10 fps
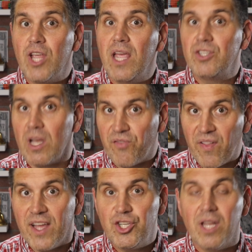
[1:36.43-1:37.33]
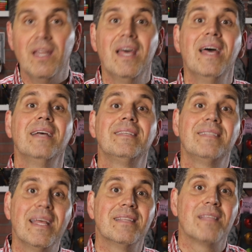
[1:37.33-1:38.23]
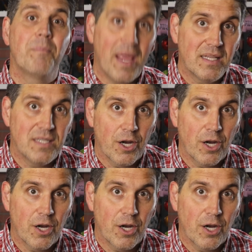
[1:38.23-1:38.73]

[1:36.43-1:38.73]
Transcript: change in inflation since the base